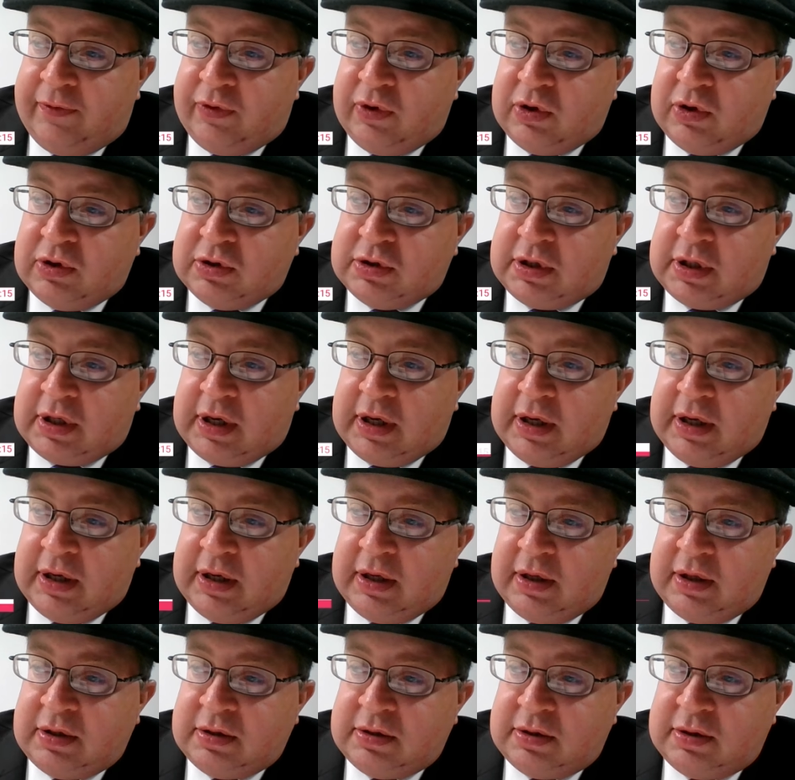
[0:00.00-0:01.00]
1
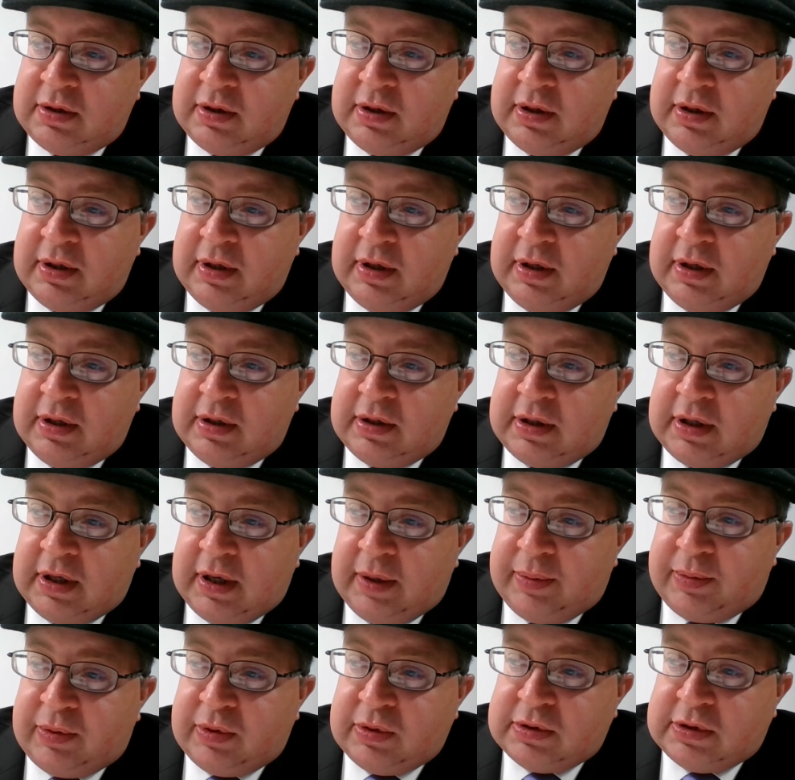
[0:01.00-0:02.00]
Kings
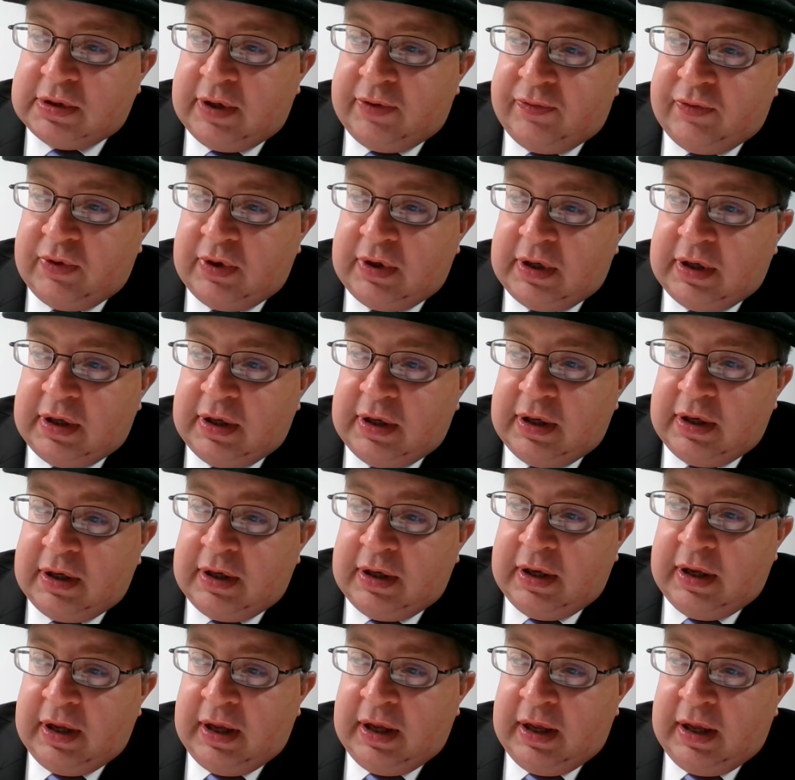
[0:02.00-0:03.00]
chapter
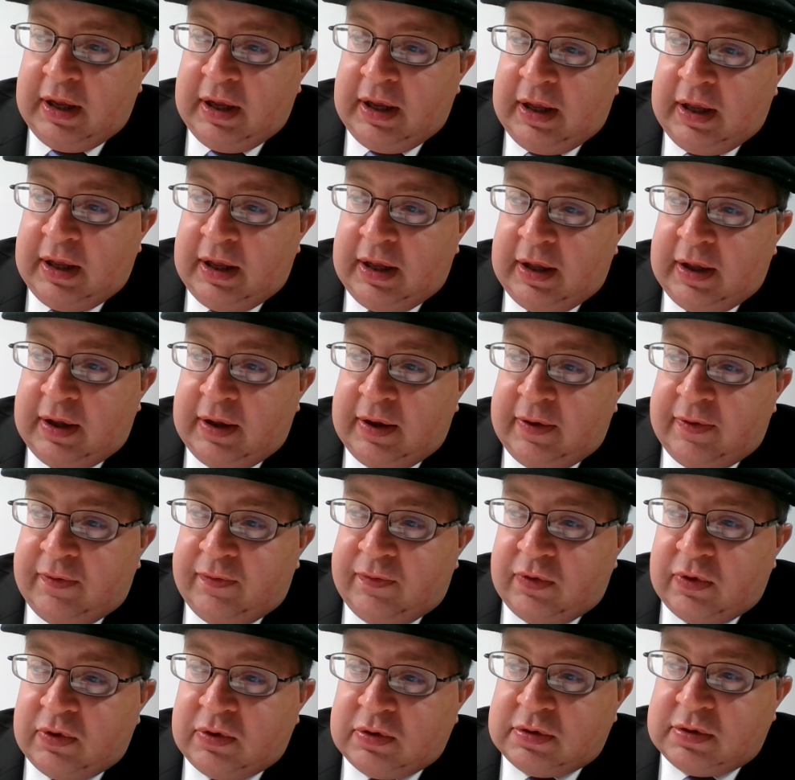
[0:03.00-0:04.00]
17,
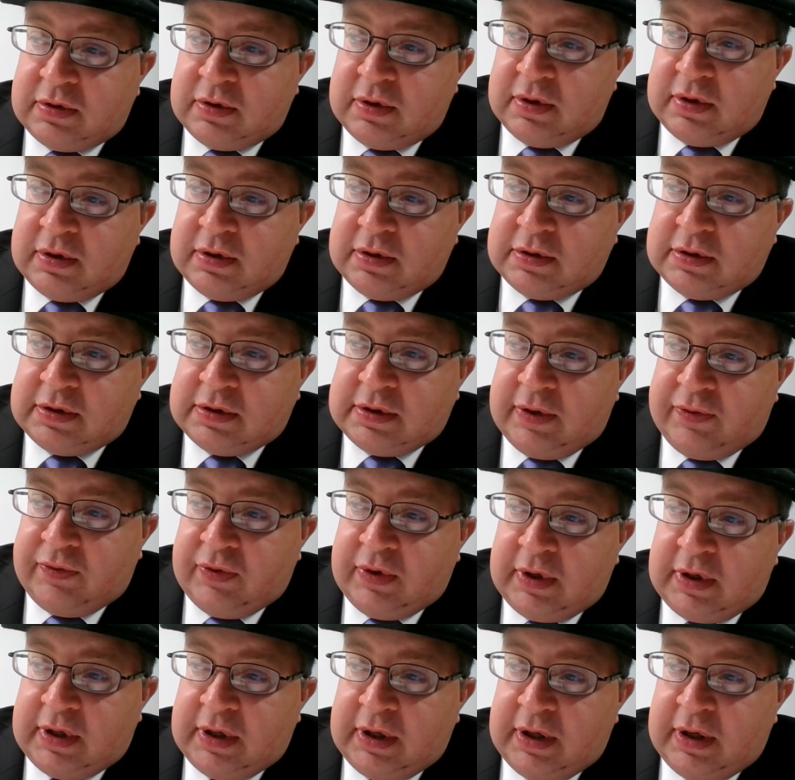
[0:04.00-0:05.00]
verse
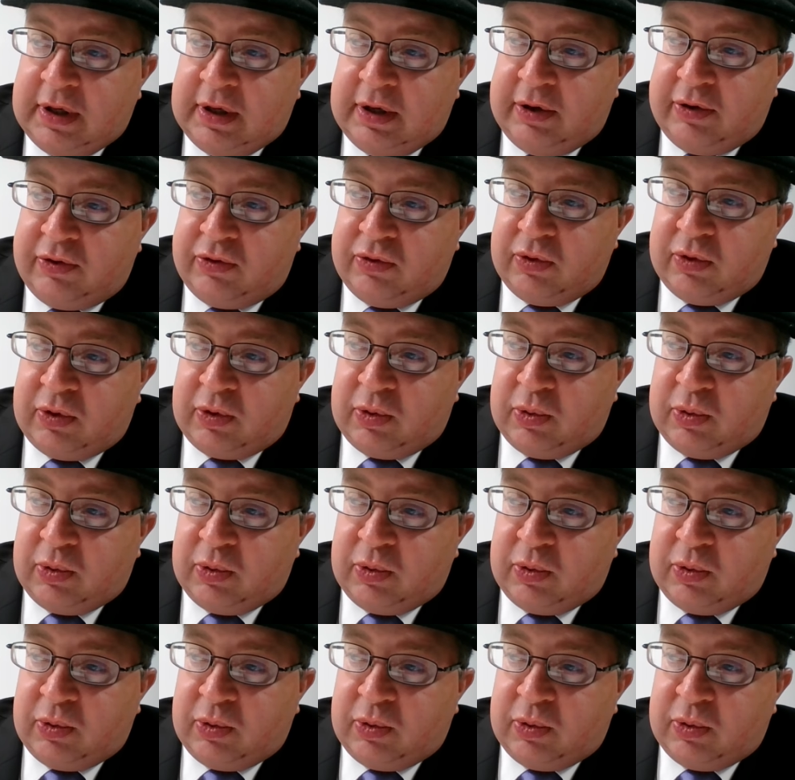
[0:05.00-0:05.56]
17 through